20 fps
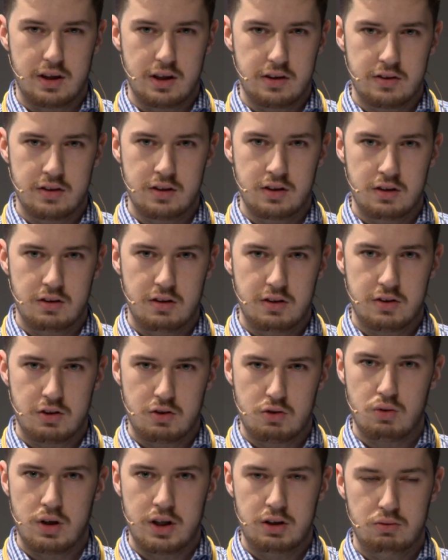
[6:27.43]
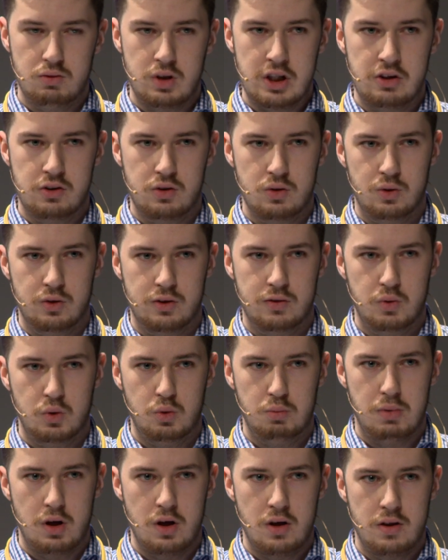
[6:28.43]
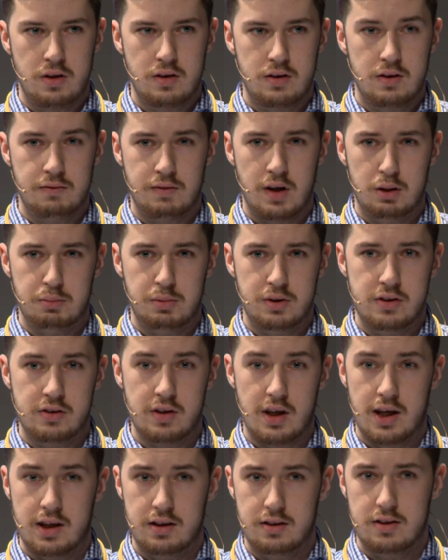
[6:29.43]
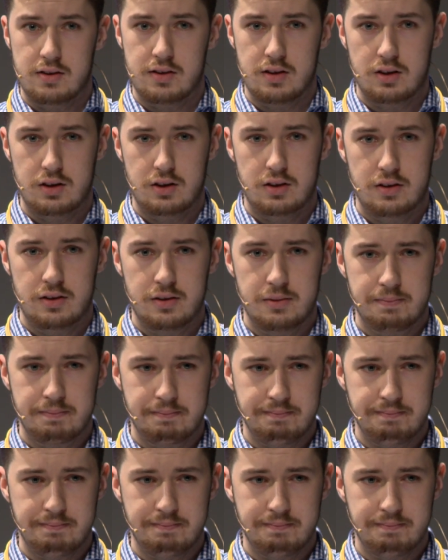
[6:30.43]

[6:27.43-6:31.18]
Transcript: that's it's a great resource for both developers and designers.